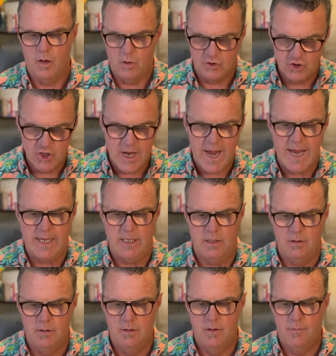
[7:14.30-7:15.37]
chain
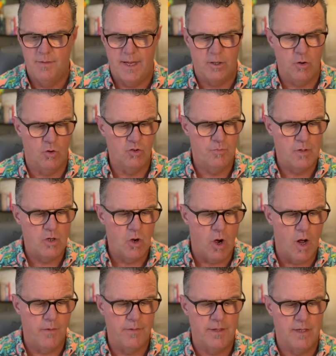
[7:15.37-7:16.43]
that goes
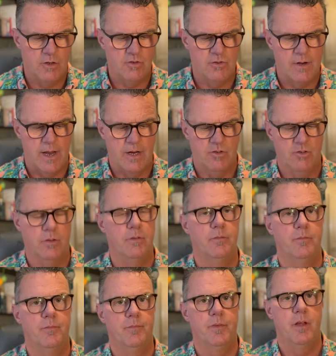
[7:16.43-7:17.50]
beyond the extraction
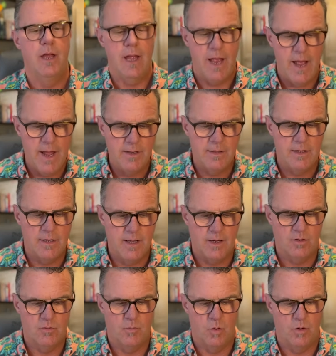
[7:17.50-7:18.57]
and the
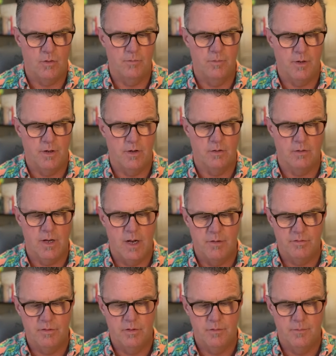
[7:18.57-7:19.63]
export
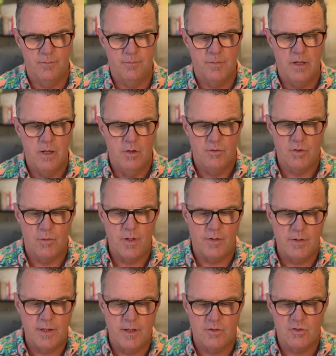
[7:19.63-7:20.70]
paragraphs so that
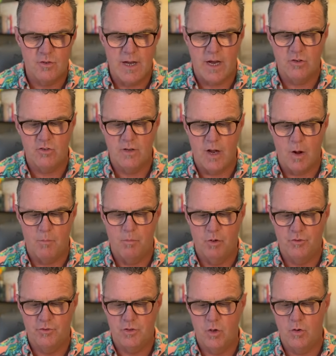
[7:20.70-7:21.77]
the extraction
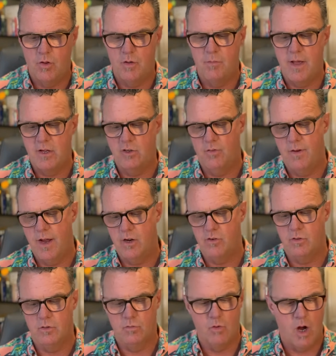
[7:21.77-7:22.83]
outputs go to the
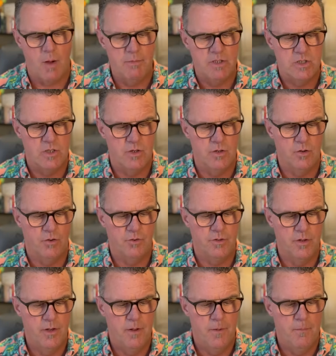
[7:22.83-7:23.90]
manufacture of raw materials
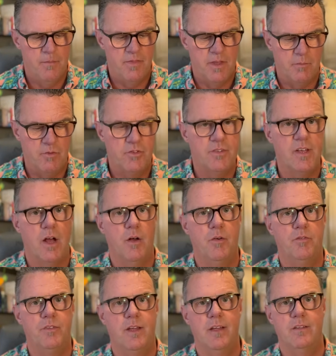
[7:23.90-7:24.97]

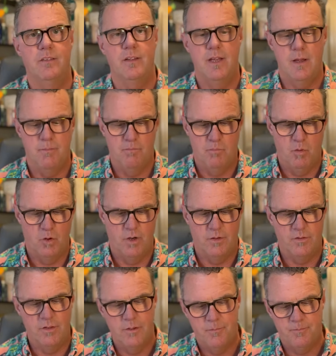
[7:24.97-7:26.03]
themselves as inputs,